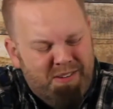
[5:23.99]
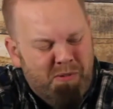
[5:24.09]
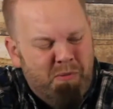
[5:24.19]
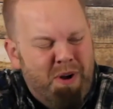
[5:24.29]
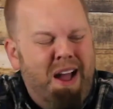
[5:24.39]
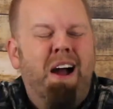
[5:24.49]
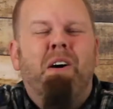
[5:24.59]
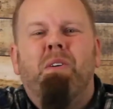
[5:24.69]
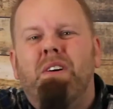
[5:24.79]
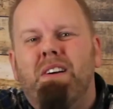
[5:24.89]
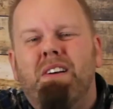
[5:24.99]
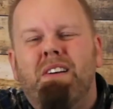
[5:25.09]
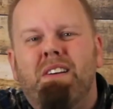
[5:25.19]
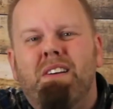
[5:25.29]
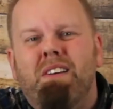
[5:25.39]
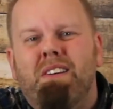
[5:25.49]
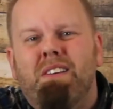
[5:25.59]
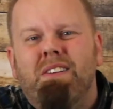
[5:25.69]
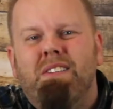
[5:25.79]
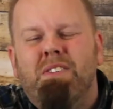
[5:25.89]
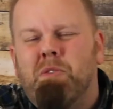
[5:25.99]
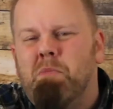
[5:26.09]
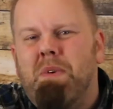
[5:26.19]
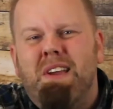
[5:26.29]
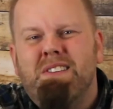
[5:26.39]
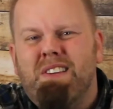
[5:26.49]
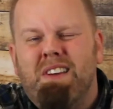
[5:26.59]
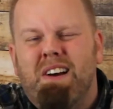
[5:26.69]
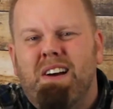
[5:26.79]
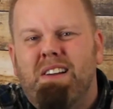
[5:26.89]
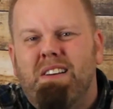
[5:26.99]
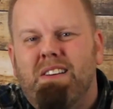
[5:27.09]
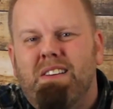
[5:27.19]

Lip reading: Wow. Amazing, God.